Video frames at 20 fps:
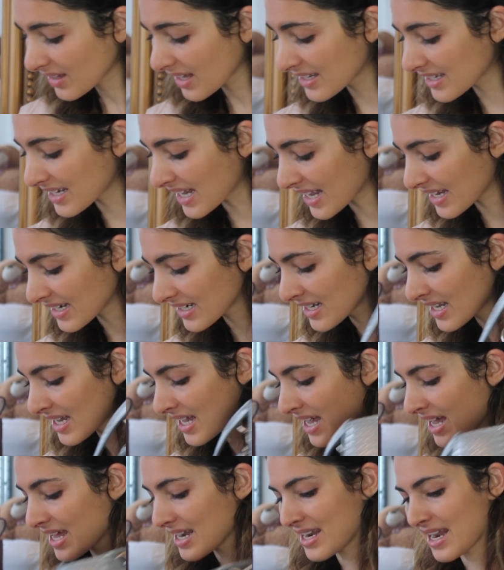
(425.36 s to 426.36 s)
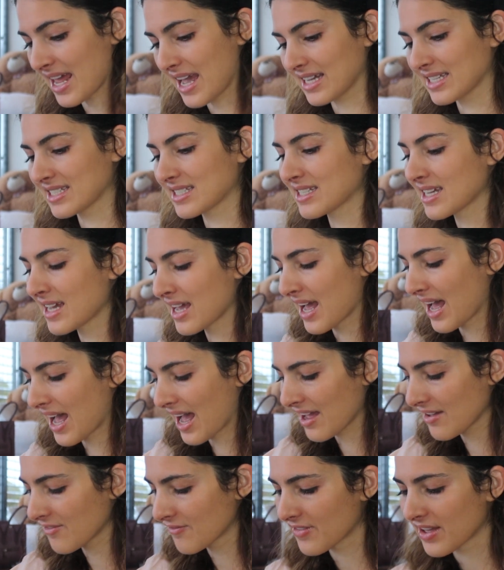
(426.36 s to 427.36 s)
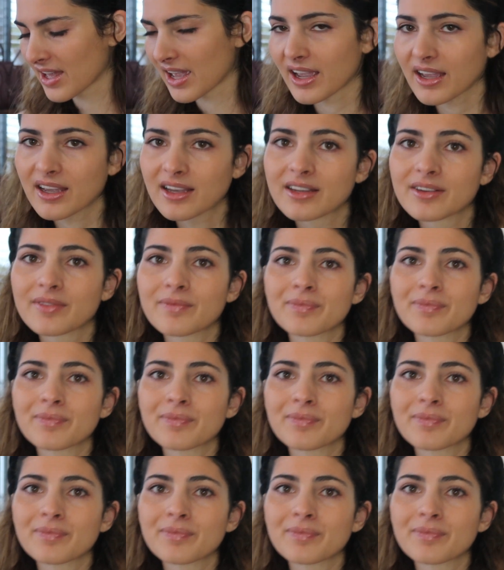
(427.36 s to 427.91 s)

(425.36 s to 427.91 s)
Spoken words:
Then next, I think